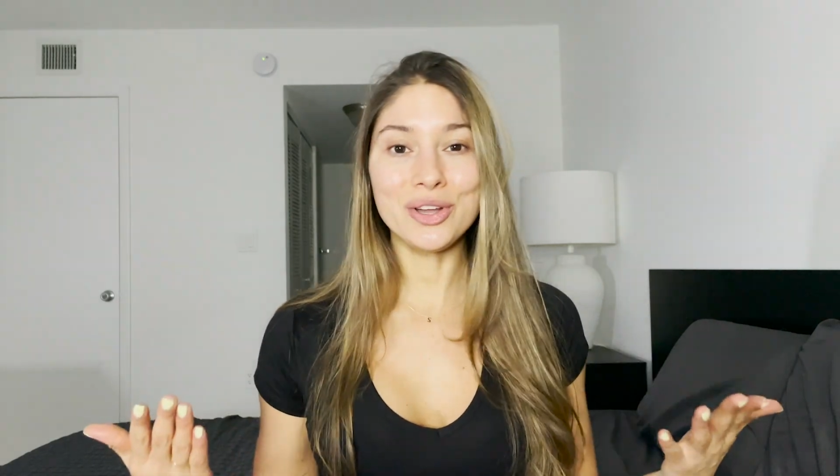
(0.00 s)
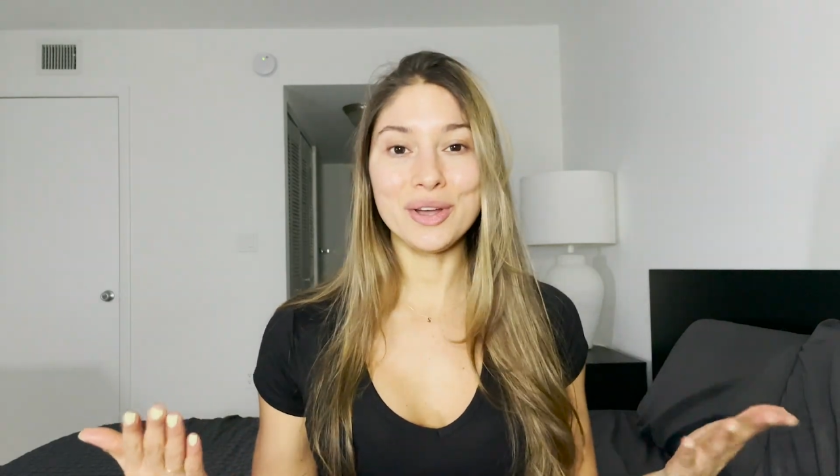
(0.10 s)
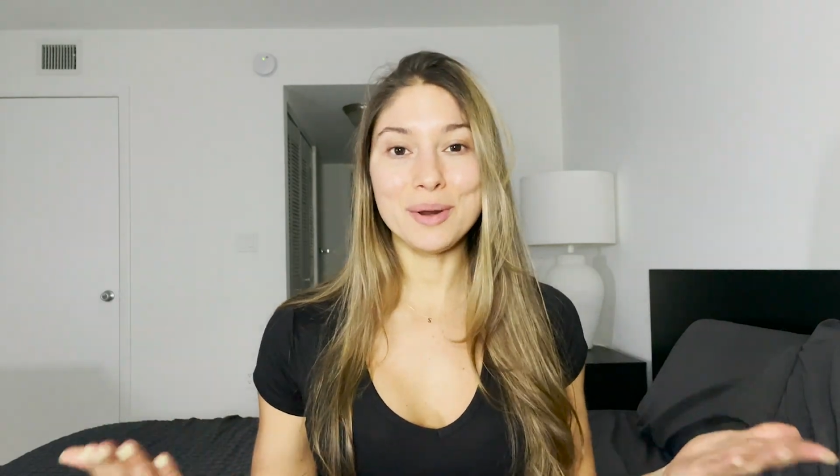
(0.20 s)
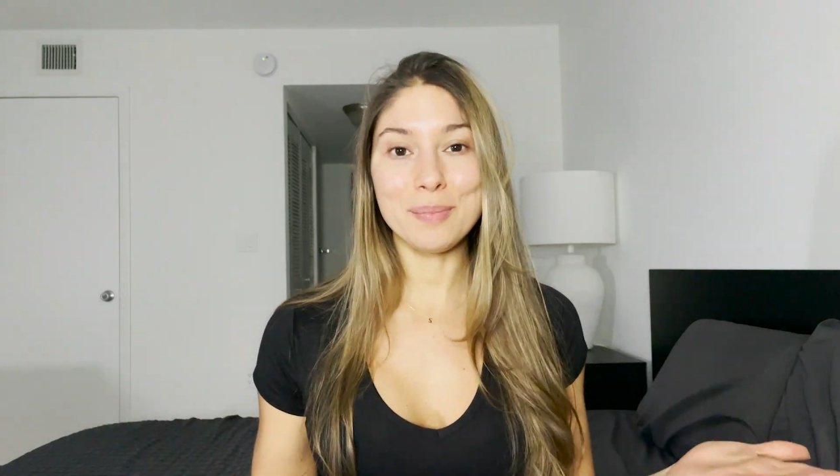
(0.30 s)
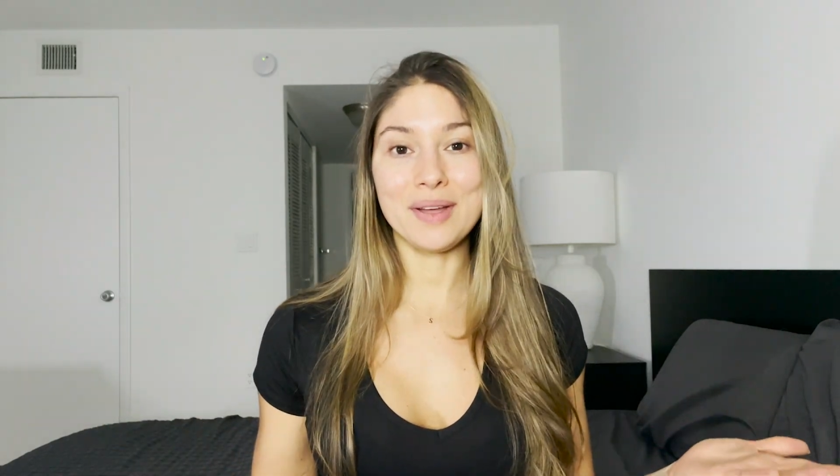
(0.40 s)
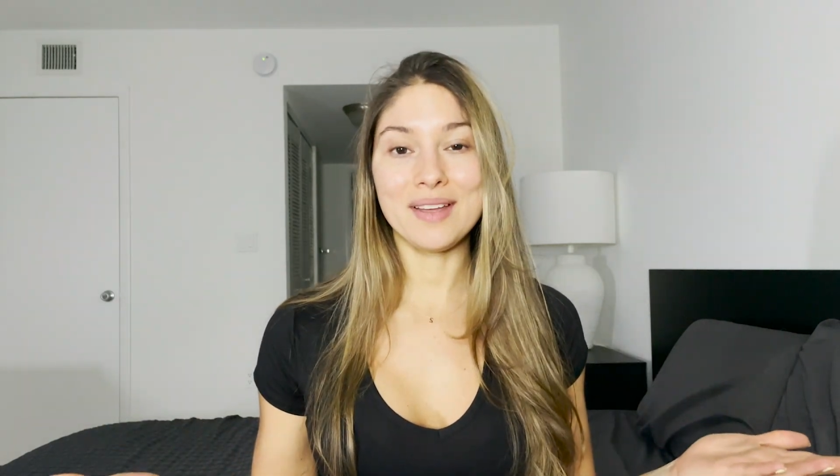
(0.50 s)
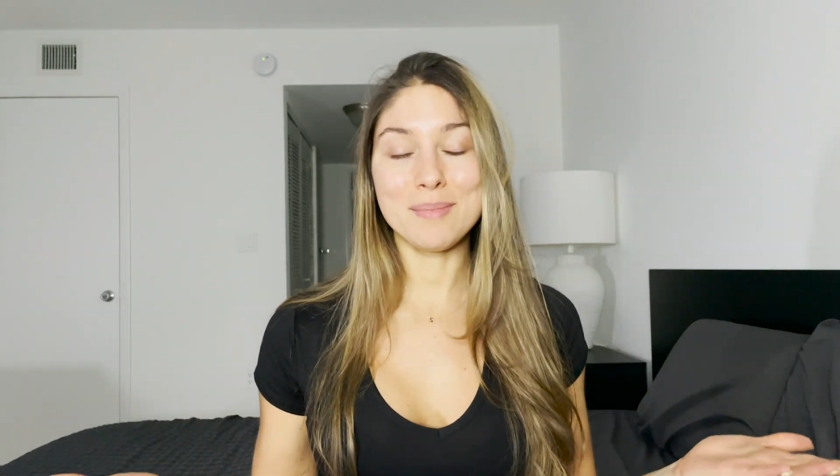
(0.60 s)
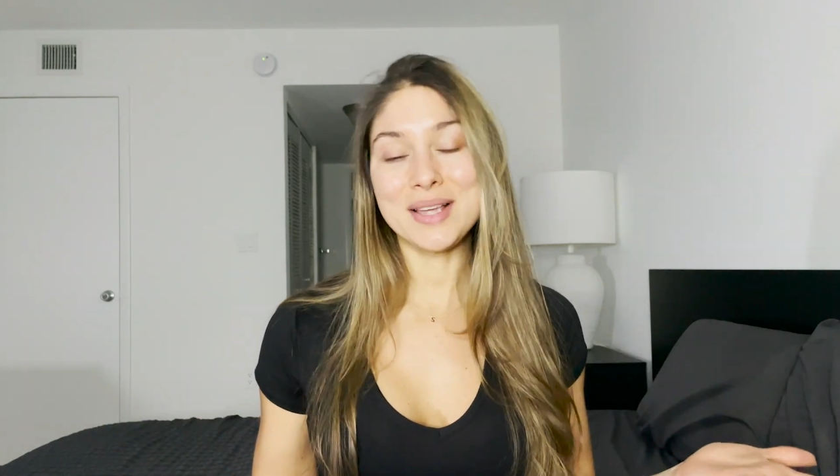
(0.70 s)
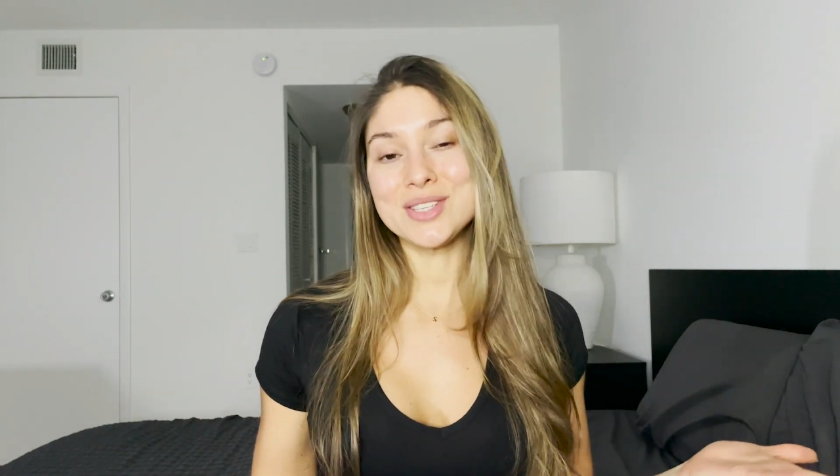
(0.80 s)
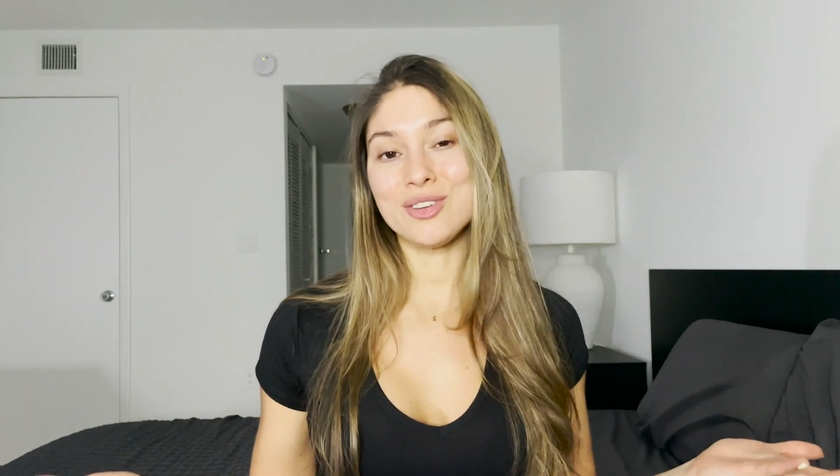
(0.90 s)
good, but it
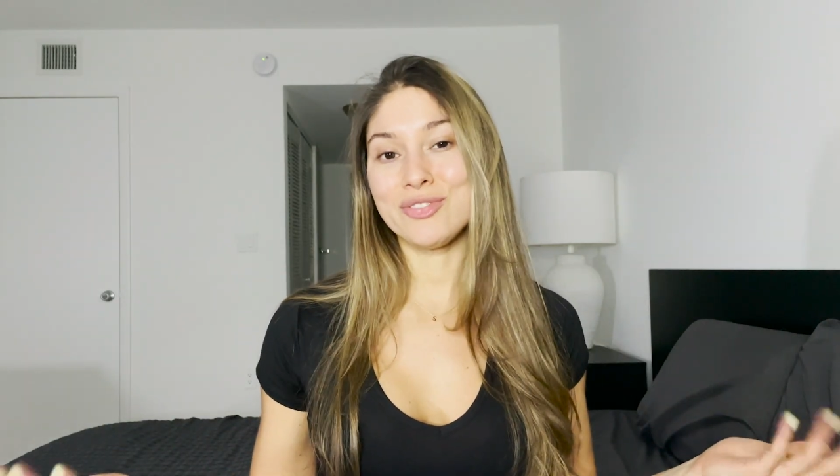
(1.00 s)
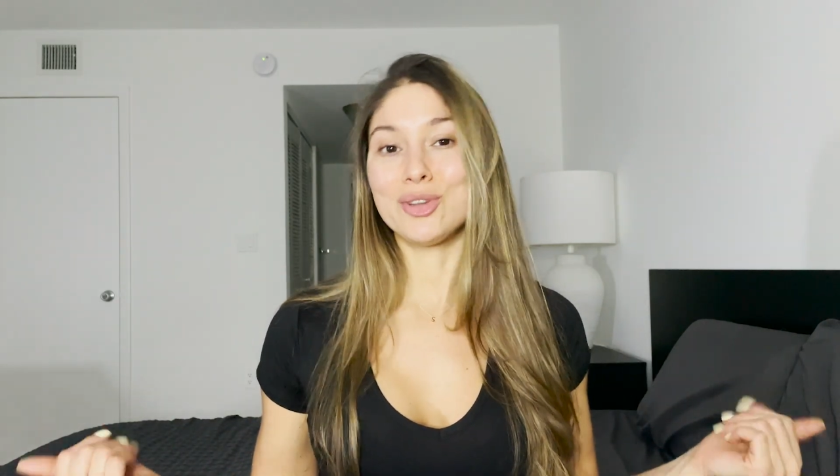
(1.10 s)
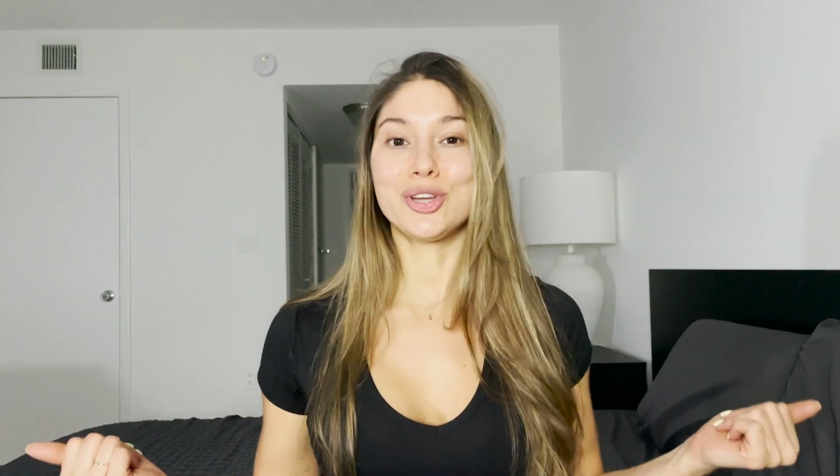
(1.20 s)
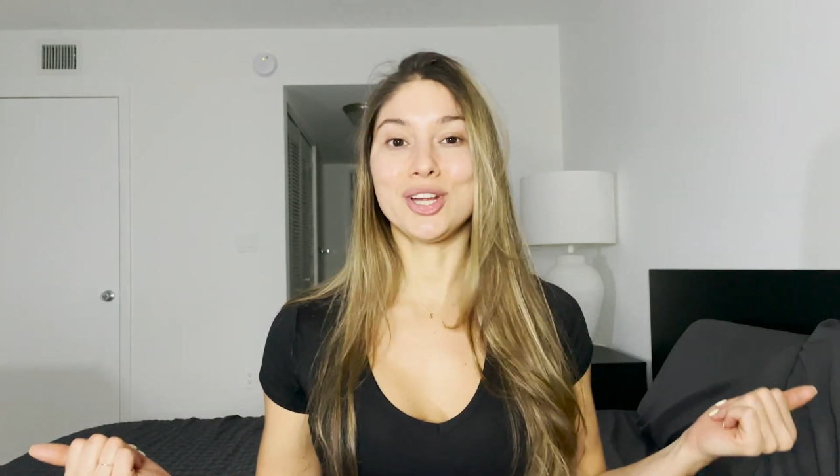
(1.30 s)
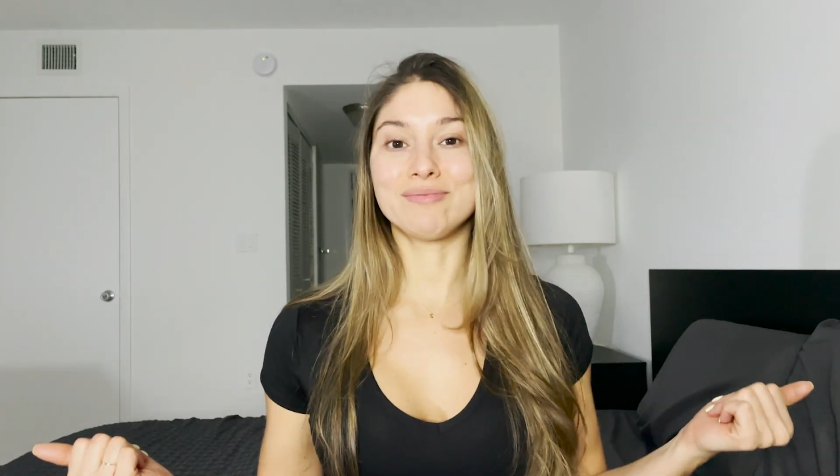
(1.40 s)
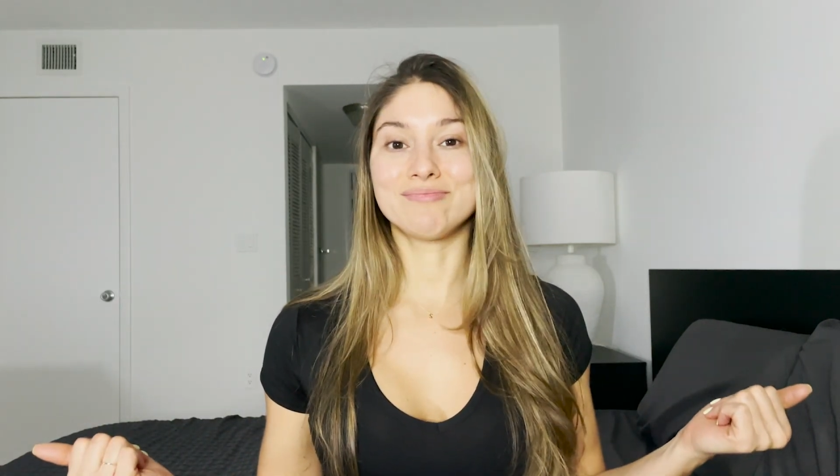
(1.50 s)
makes you feel good